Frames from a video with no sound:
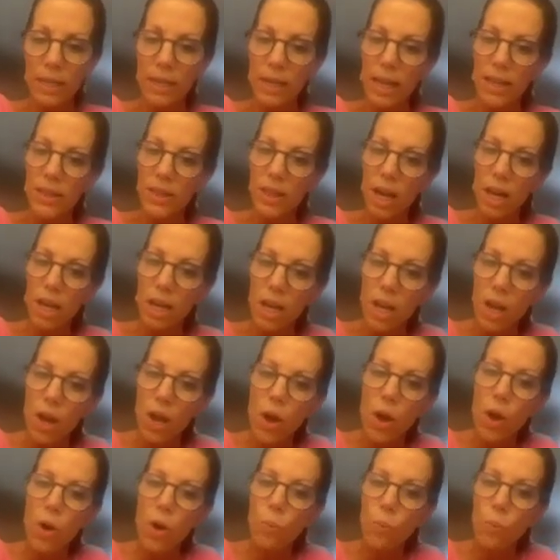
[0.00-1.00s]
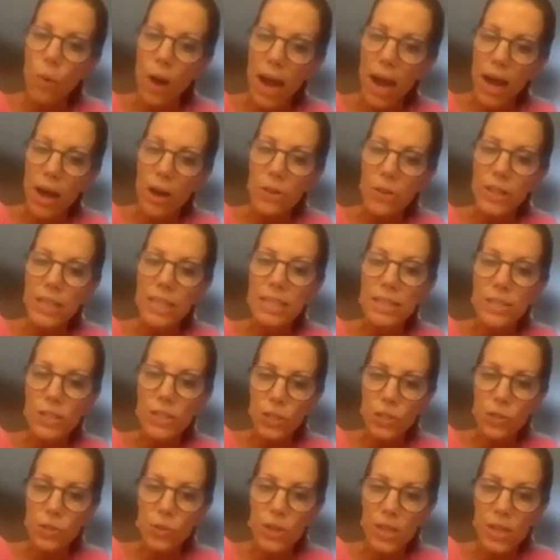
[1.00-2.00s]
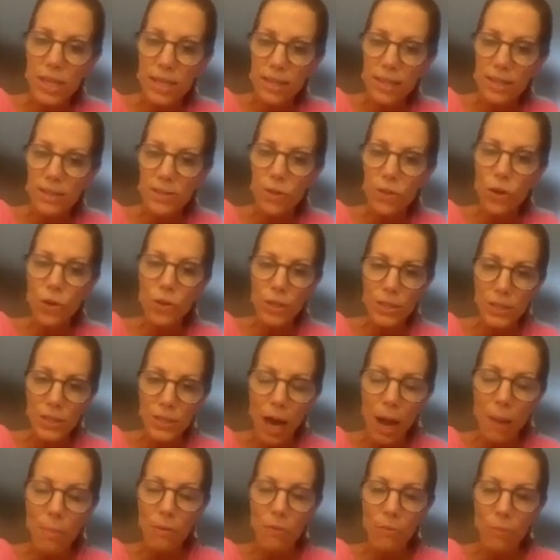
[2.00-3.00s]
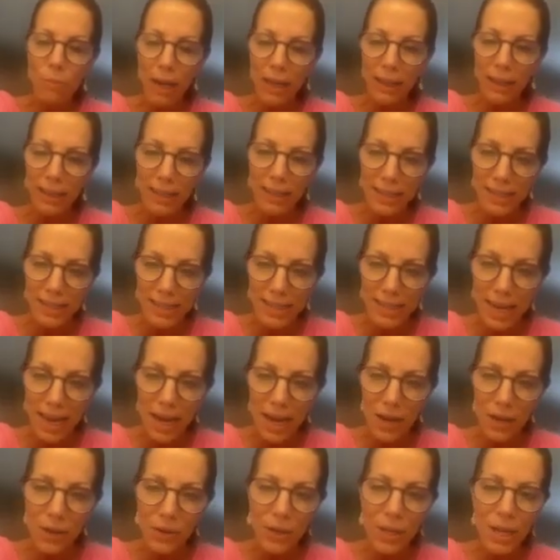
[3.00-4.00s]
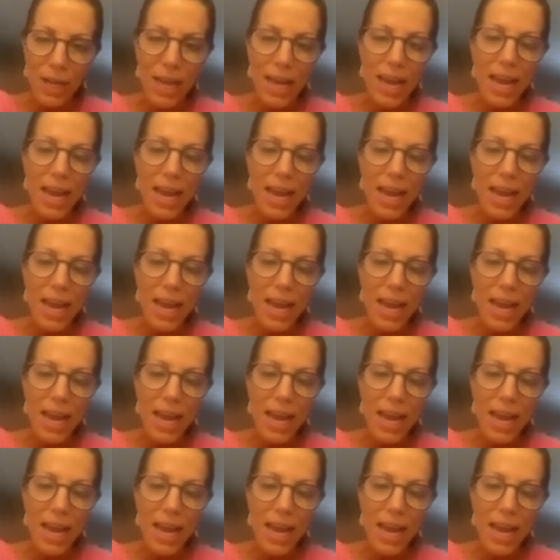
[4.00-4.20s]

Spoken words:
And I thought, wow, these two things are the top of my list now.